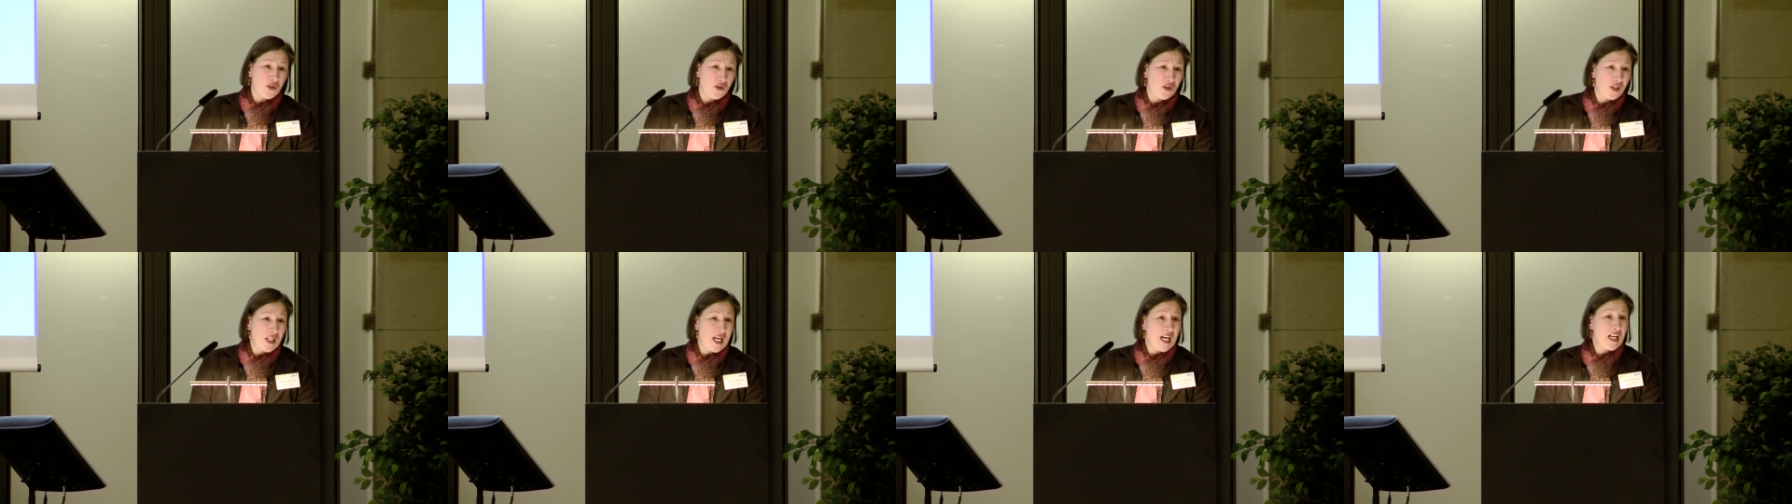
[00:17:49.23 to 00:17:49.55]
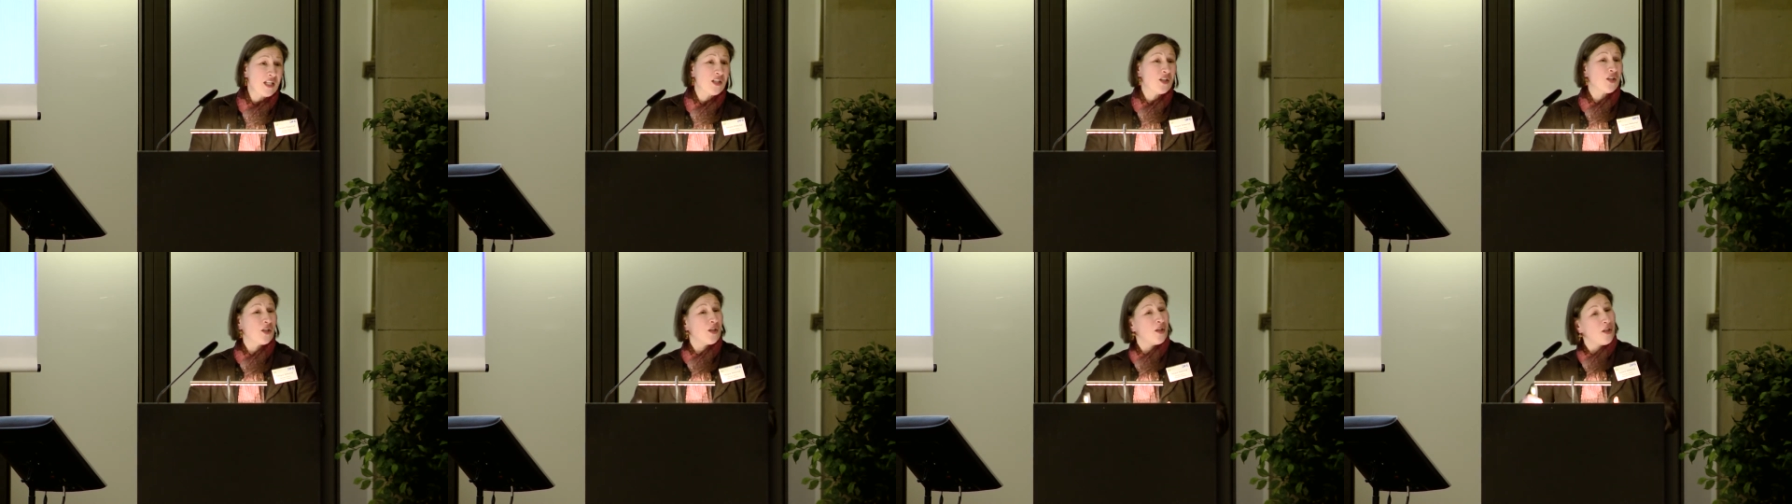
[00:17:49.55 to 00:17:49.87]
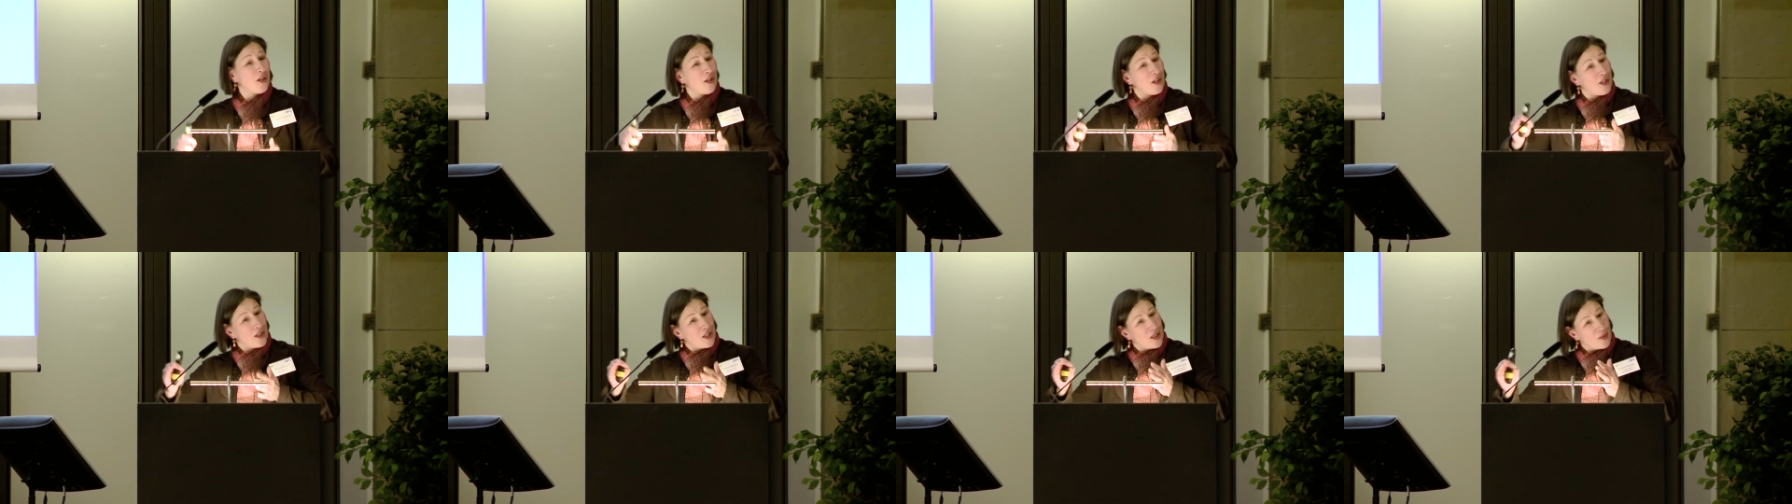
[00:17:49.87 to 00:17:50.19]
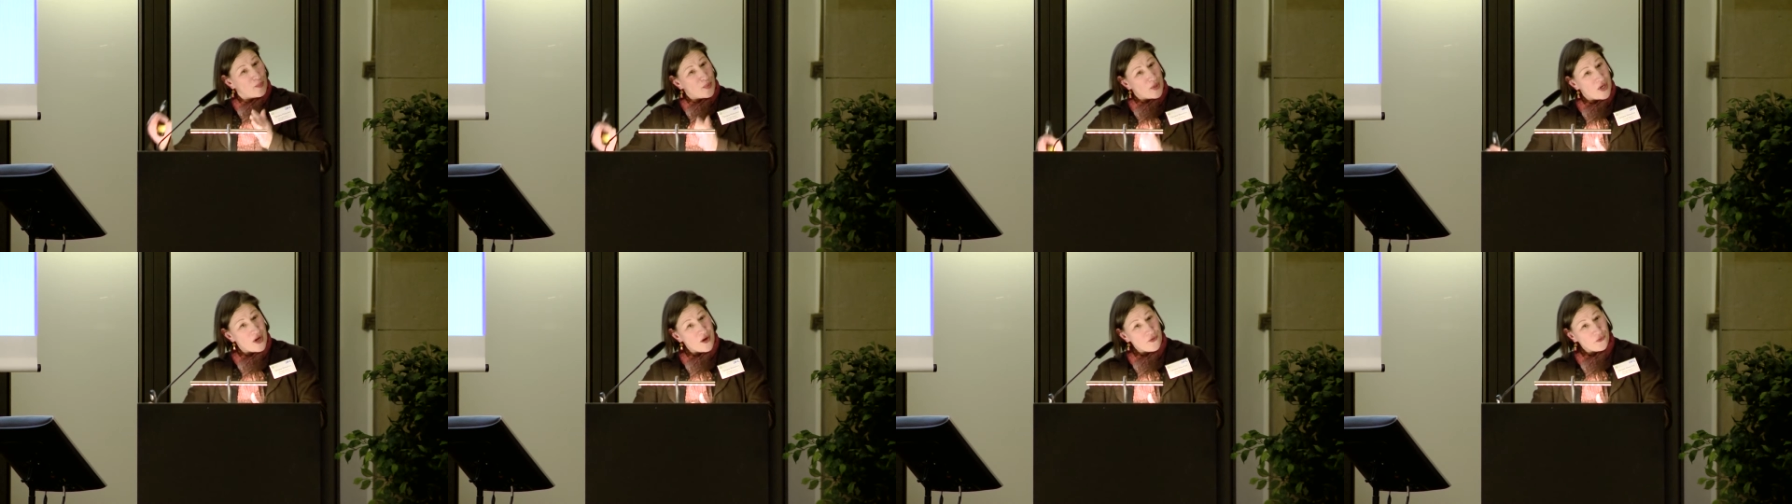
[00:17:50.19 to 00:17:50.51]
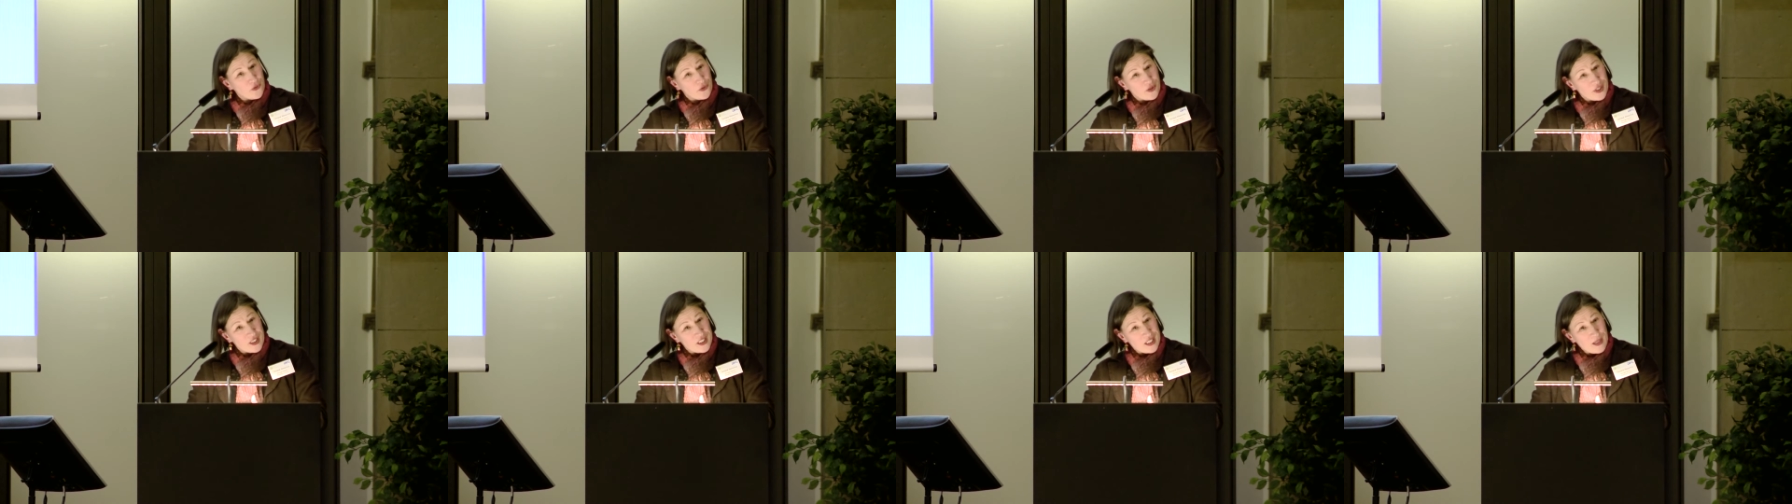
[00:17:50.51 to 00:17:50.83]
stage, but
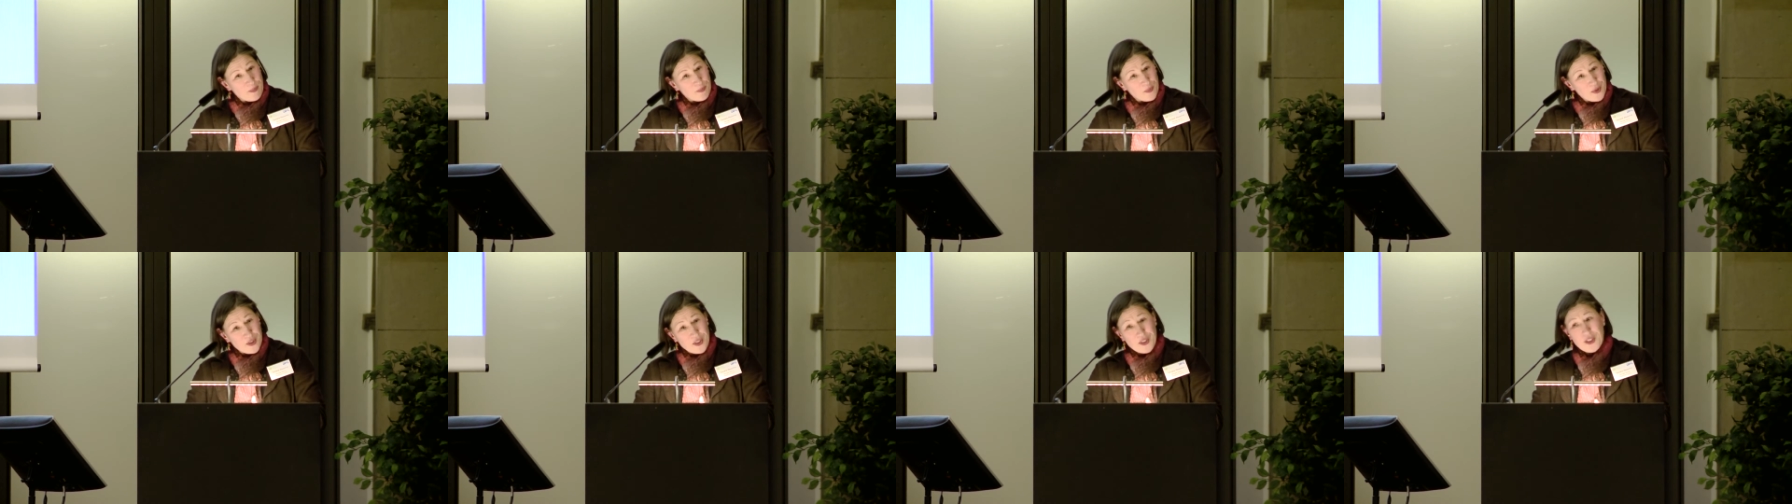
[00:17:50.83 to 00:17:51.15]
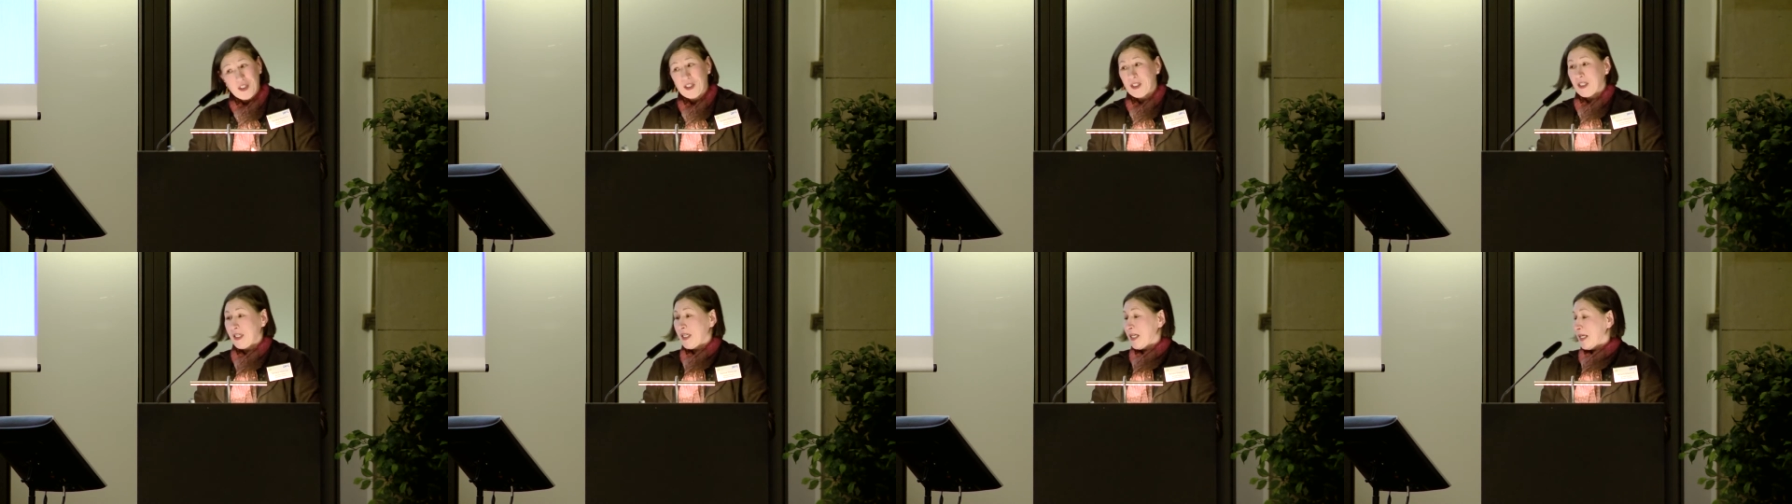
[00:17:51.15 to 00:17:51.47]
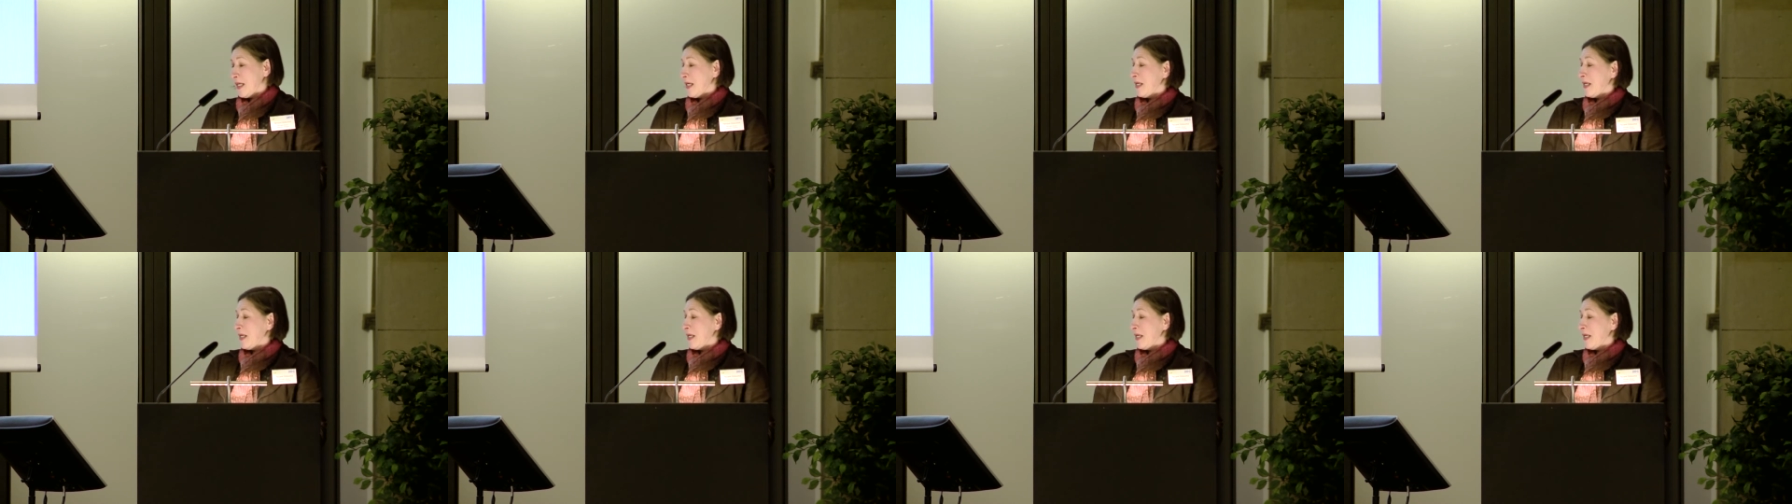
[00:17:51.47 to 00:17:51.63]
after acceptance.